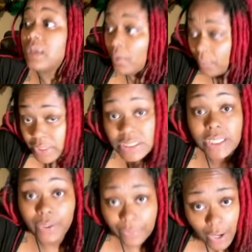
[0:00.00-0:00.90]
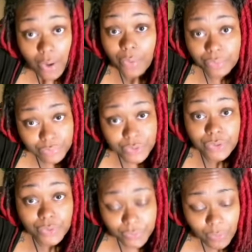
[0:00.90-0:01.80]
So we still gonna
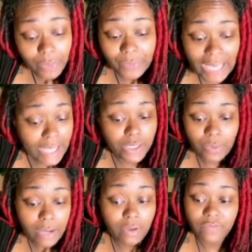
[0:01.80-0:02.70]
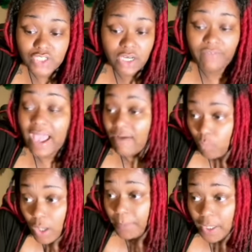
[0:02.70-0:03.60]
do what we gotta do. I don't give a shit if I
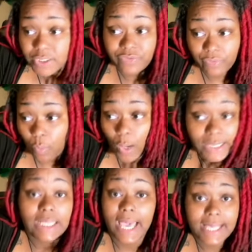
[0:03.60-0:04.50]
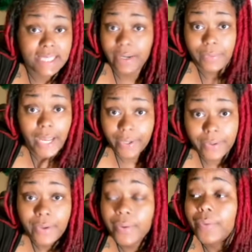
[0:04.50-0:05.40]
have one person for one class. I don't
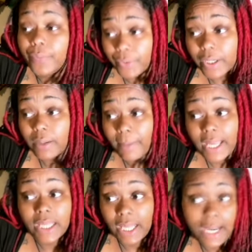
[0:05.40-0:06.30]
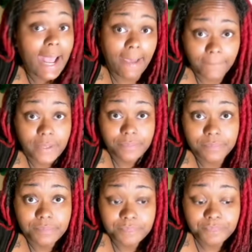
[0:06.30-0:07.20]
care. We're gonna make it happen.
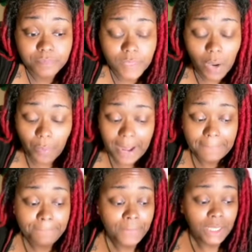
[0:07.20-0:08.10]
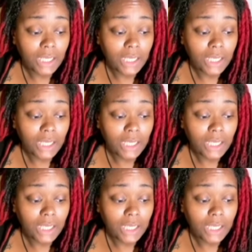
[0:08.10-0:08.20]
All right.